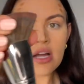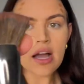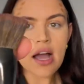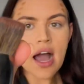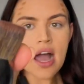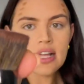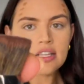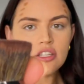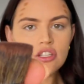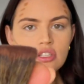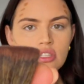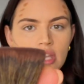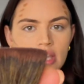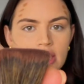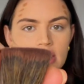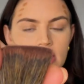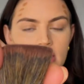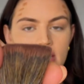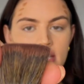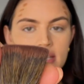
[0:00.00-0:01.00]
And it's just
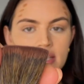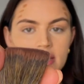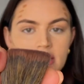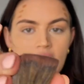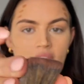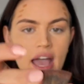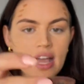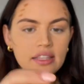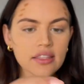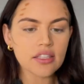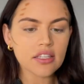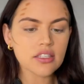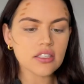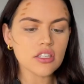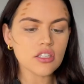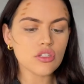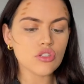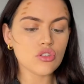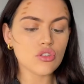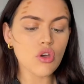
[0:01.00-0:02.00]
like this. And this
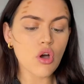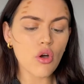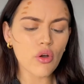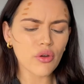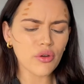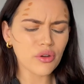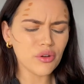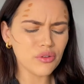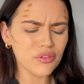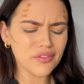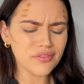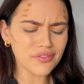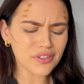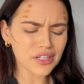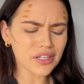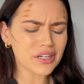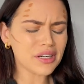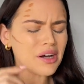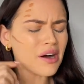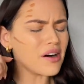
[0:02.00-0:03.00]
is so good for
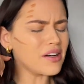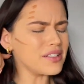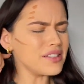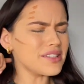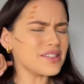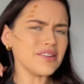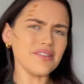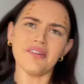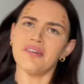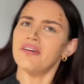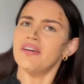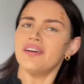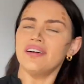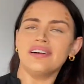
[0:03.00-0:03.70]
contour.